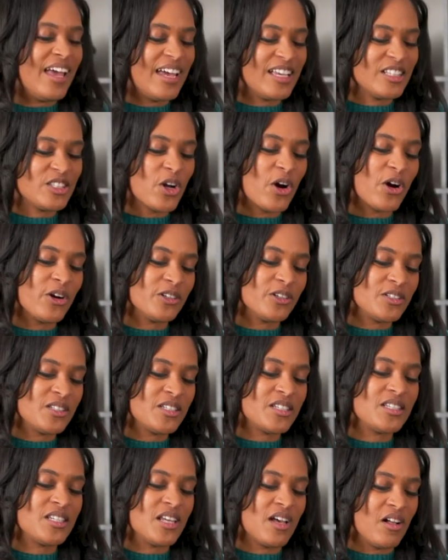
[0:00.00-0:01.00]
It's harder
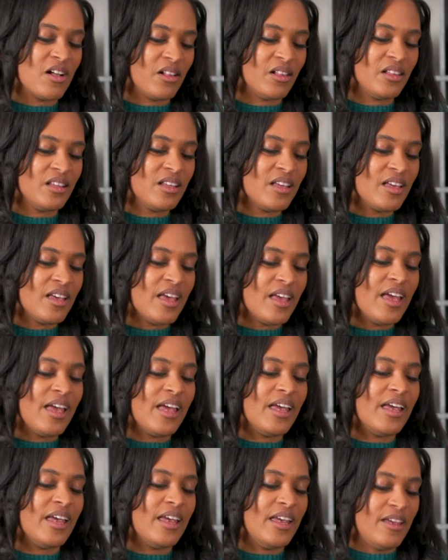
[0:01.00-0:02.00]
to tell
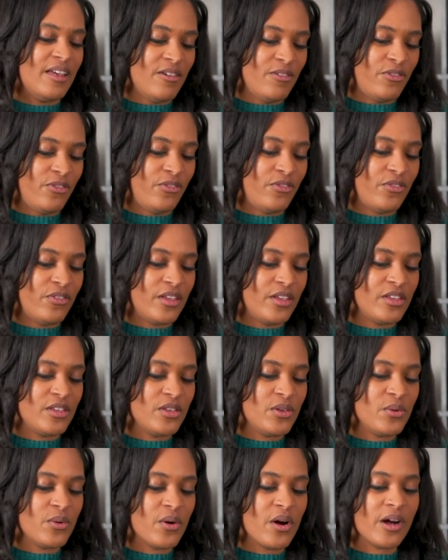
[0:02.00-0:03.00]
if
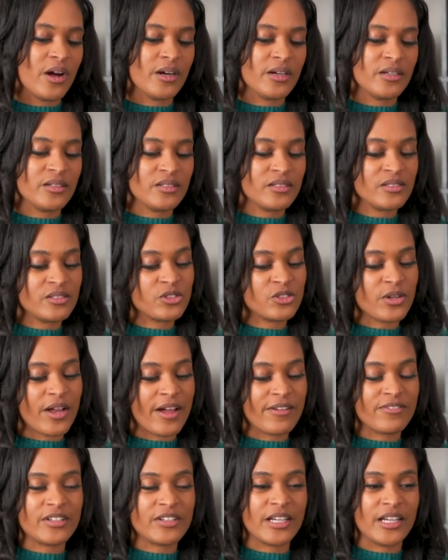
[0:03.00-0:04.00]
you are
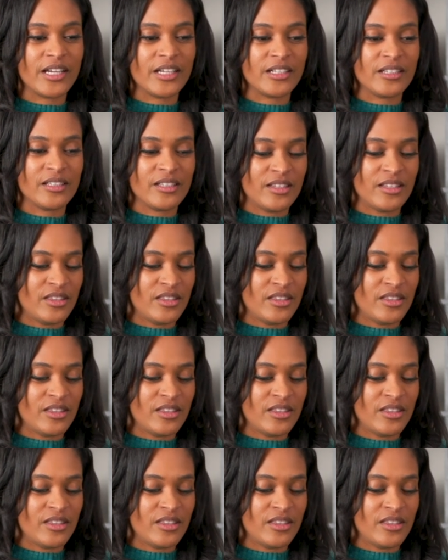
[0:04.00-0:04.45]
drafting